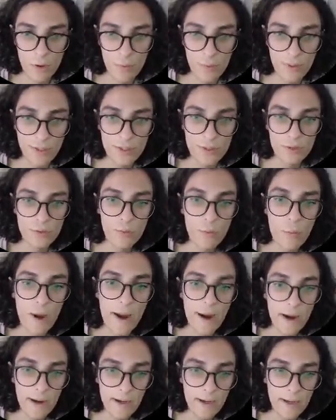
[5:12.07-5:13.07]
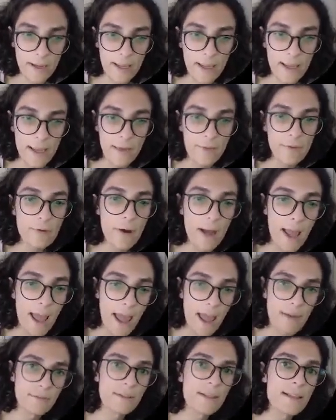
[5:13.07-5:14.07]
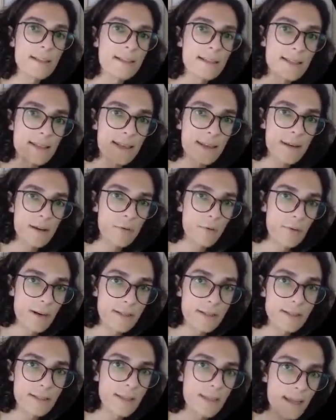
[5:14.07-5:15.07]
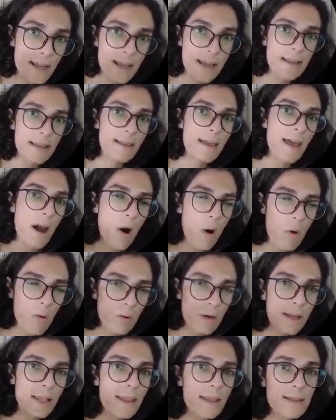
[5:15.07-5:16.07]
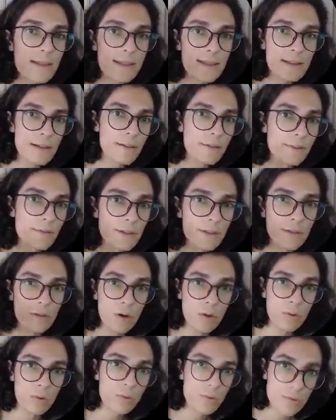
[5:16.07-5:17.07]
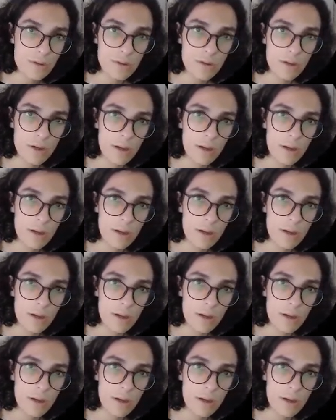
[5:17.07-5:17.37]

which is where if you have the secret key that only the server knows,